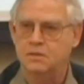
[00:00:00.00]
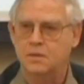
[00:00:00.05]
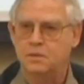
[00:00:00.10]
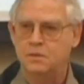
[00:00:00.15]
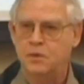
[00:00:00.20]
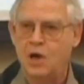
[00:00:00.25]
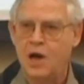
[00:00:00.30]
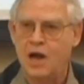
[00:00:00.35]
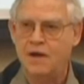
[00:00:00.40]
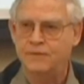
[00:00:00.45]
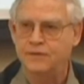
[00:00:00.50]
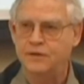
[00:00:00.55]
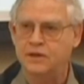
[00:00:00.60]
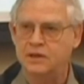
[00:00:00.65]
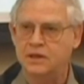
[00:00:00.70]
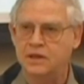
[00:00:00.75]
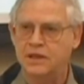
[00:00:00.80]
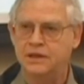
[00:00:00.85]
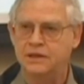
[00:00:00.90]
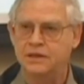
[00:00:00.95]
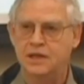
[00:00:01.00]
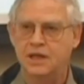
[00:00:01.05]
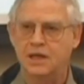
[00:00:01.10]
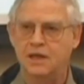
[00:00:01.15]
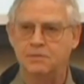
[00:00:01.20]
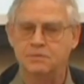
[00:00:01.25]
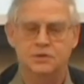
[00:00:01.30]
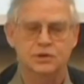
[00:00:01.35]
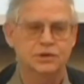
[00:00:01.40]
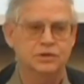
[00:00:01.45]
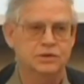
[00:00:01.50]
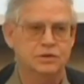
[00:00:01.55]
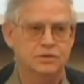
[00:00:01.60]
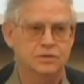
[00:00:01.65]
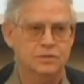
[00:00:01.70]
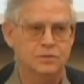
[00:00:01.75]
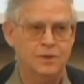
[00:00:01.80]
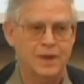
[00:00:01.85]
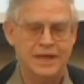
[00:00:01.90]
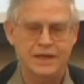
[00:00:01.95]
profit income to
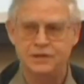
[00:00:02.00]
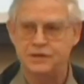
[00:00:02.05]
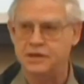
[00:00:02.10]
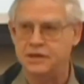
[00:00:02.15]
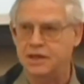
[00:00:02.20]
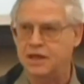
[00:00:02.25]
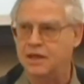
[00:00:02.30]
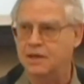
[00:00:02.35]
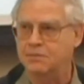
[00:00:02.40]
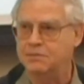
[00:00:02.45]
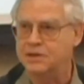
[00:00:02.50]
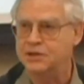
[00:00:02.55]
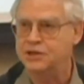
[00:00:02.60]
wage income. The